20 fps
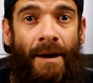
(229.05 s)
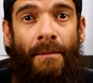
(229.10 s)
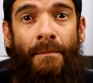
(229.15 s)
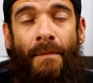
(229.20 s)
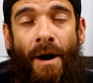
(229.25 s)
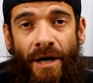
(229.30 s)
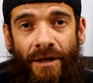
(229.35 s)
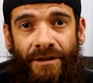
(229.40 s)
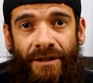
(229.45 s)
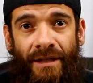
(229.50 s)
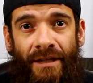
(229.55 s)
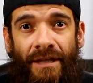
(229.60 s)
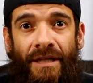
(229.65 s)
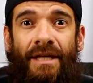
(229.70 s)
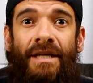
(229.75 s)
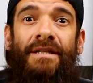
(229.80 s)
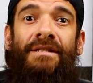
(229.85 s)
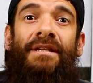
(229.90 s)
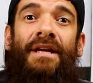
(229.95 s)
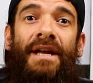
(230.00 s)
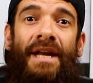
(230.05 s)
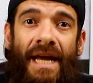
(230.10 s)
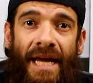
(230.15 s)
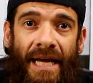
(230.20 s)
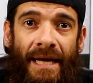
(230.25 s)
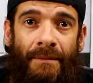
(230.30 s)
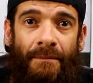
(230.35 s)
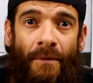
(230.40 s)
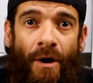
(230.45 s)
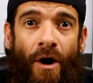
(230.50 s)
Martin is the
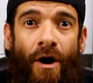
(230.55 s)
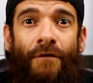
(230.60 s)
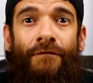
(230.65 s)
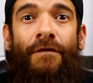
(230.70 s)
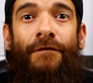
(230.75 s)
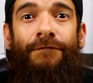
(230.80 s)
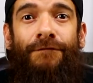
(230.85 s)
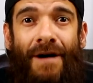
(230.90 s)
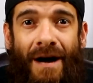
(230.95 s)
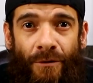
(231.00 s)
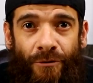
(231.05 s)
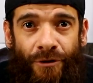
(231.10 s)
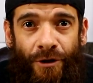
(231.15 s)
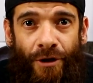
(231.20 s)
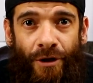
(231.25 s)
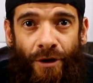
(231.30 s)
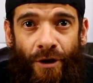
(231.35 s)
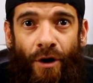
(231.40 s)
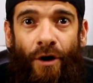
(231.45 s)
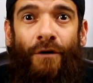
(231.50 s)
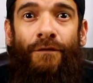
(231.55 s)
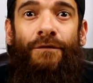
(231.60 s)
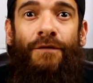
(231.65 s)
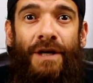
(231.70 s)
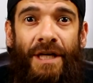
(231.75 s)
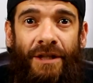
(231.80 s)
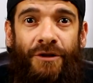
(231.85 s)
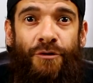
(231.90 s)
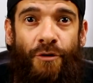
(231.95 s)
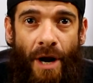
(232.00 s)
name of the founder of
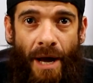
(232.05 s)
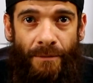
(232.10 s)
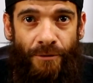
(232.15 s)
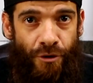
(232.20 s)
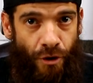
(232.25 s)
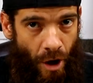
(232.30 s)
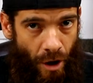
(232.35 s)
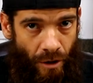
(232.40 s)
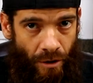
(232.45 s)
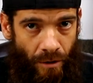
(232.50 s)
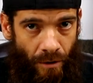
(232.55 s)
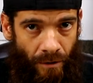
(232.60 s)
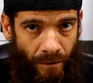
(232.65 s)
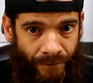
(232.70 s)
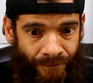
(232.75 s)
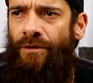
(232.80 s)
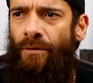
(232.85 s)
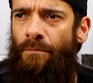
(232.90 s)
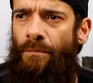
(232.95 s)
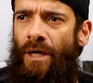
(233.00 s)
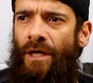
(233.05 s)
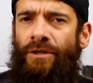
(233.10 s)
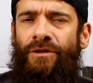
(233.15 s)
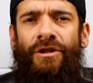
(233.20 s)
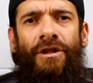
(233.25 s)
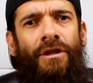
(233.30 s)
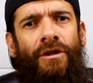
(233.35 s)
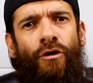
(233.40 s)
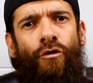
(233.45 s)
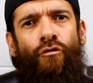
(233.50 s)
Nitram charcoal,
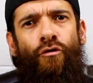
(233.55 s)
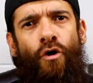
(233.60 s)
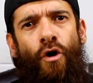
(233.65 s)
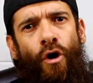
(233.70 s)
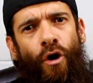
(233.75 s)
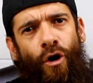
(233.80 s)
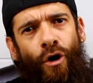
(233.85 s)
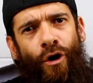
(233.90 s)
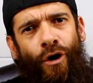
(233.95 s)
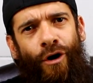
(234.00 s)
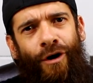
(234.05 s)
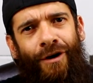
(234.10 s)
Martin Gros.